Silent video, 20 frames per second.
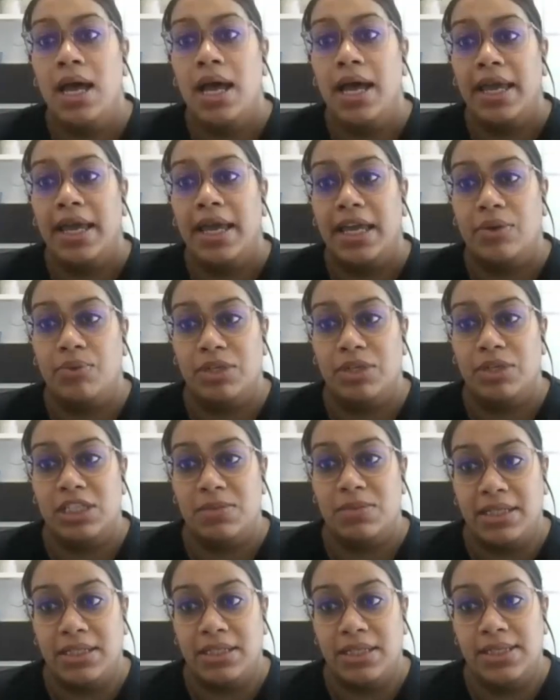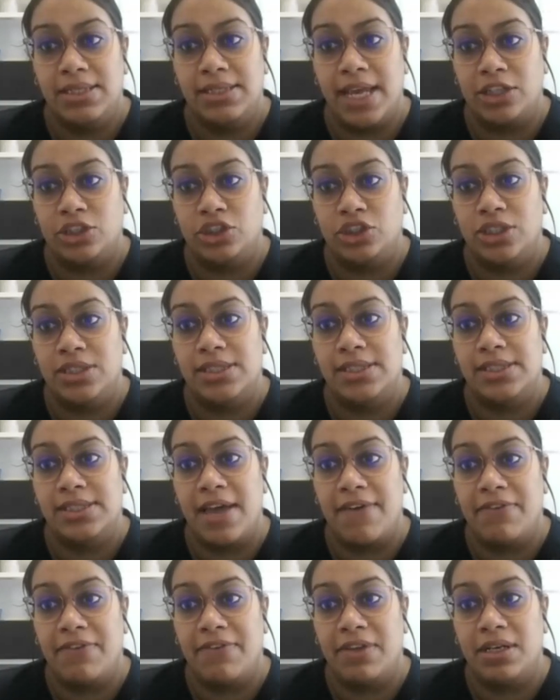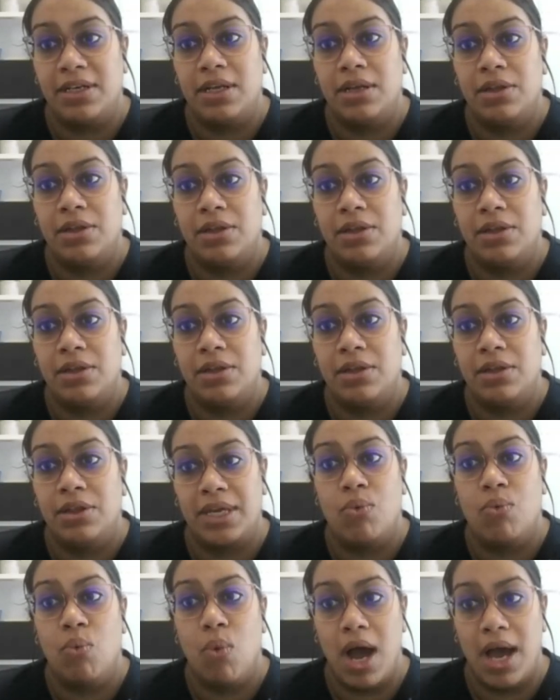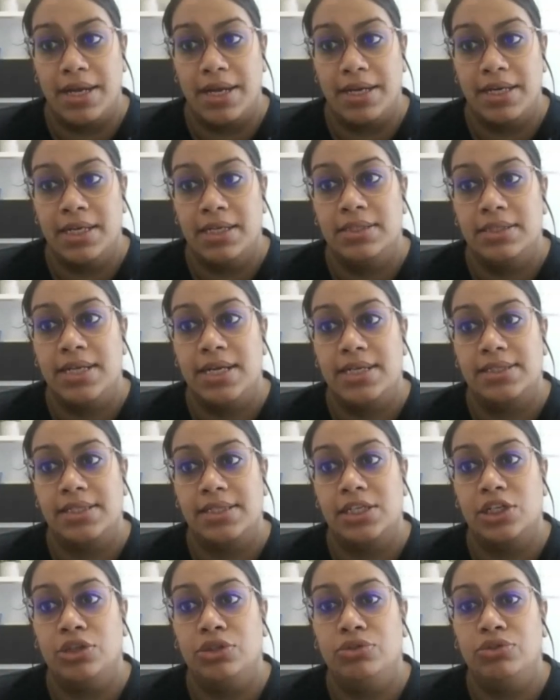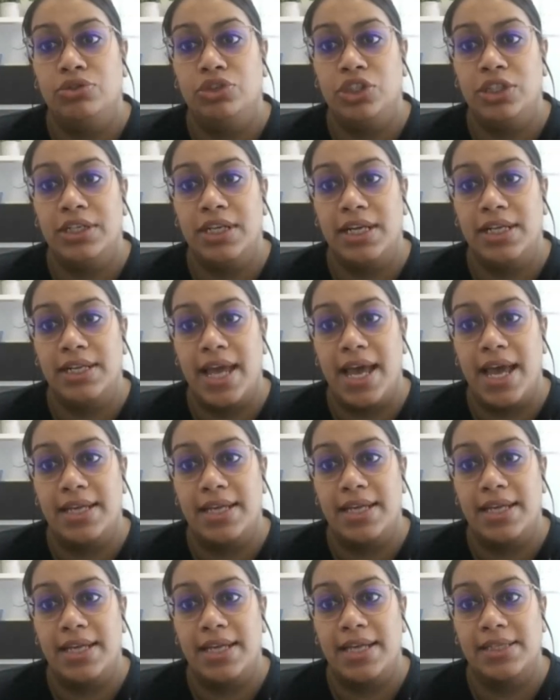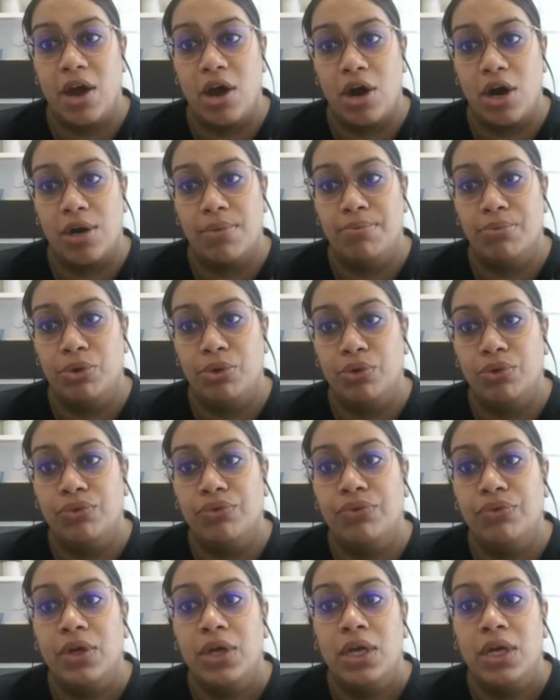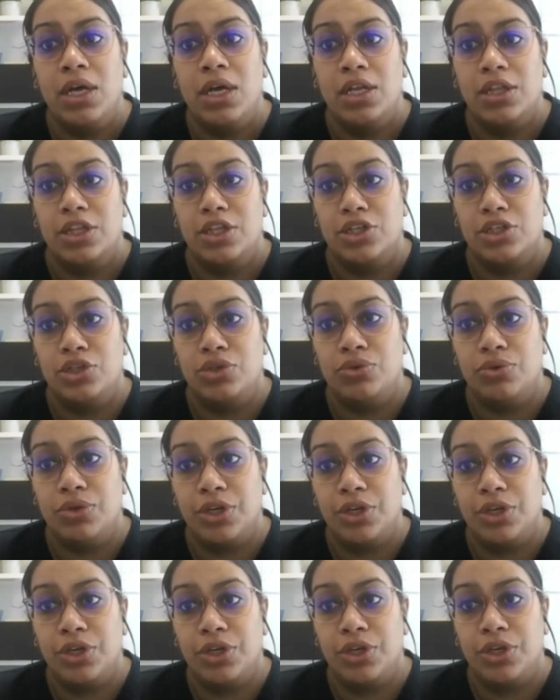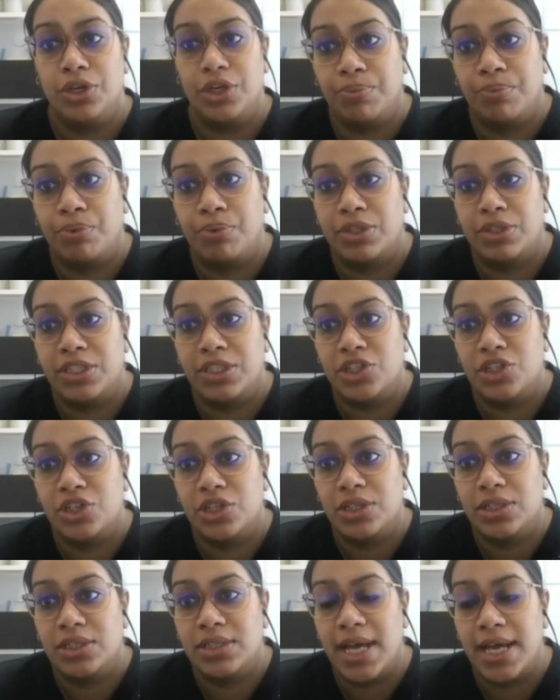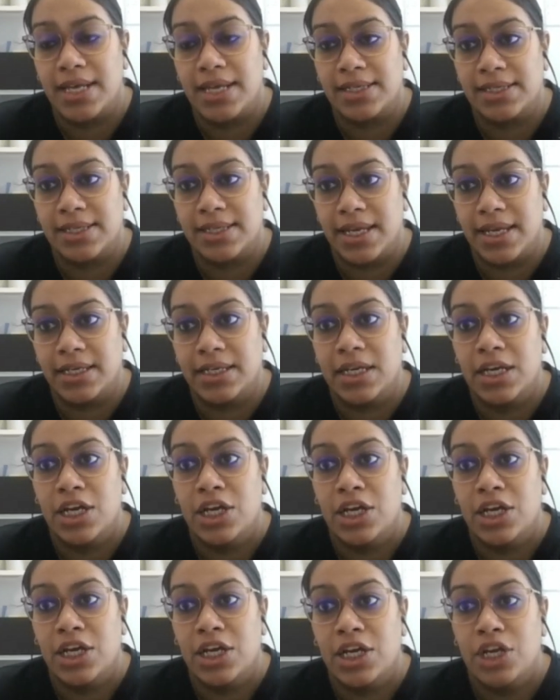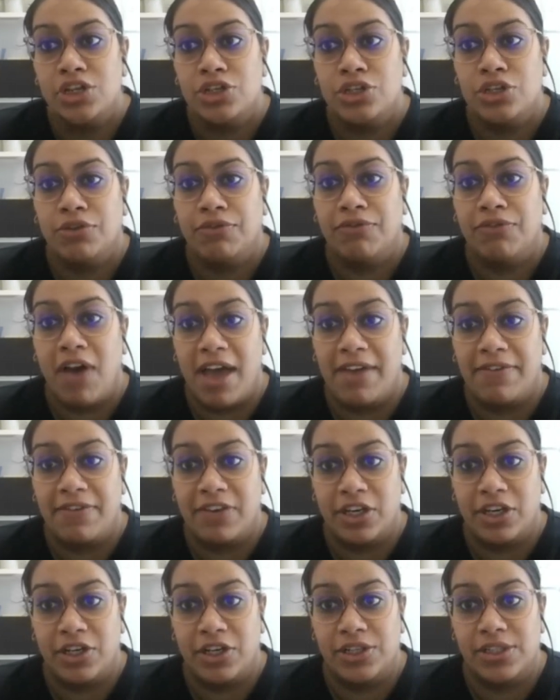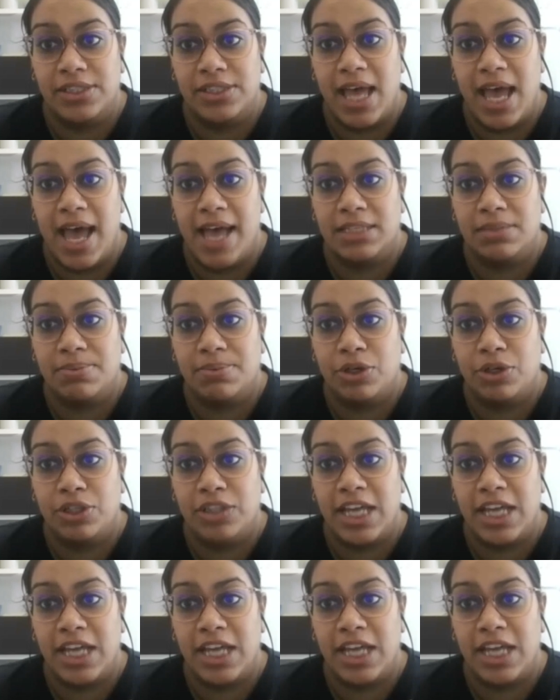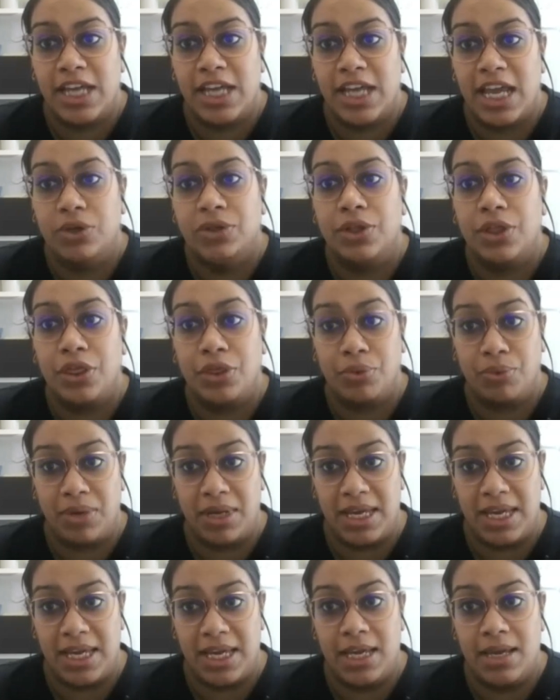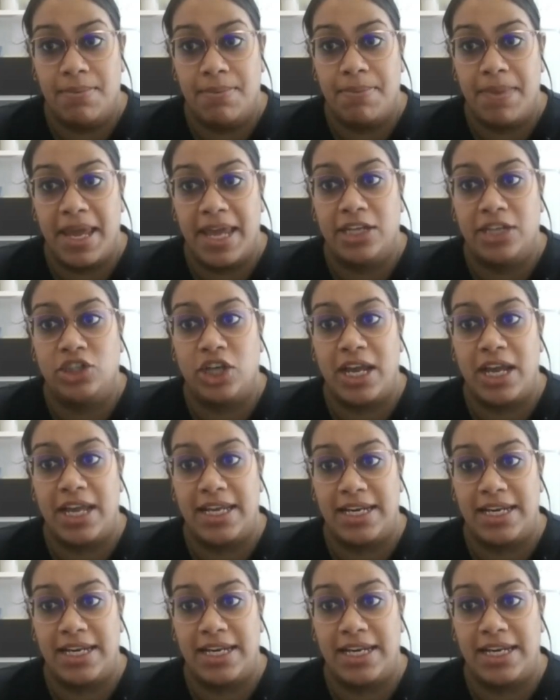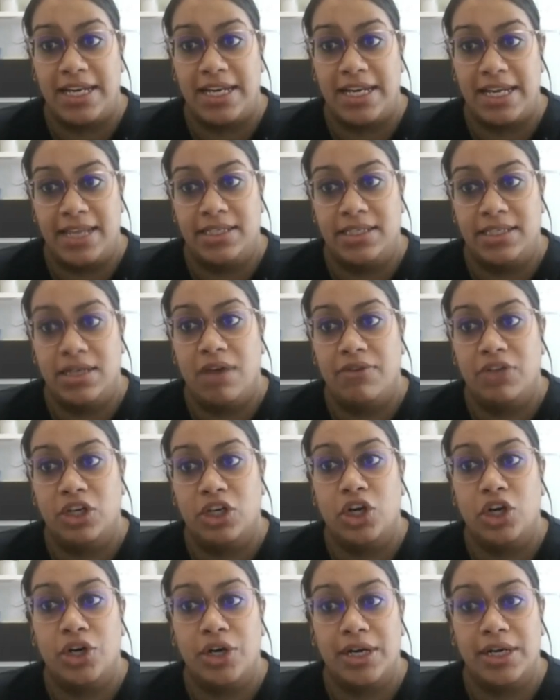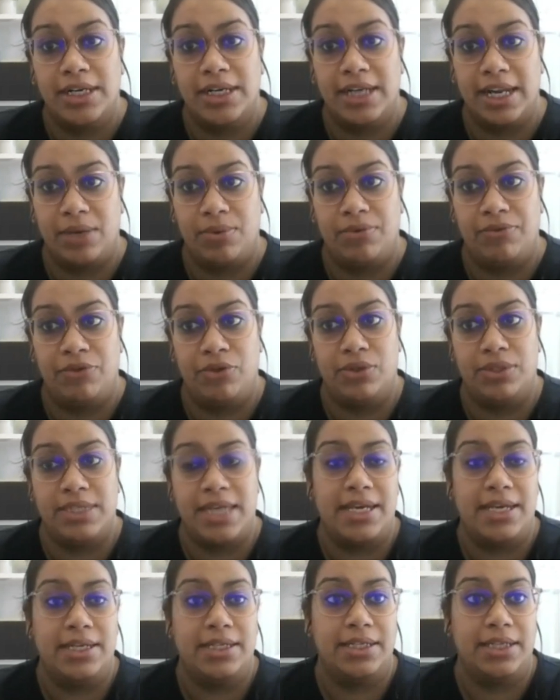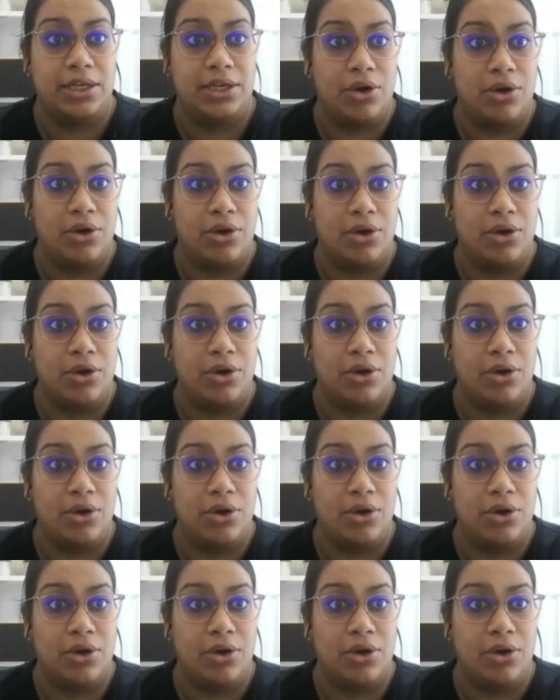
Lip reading: in respect to section 731, does inclusion in SIR move the 2-year precision testing to 5 years as per table 3, page 88 of the current liquid fuels handling code?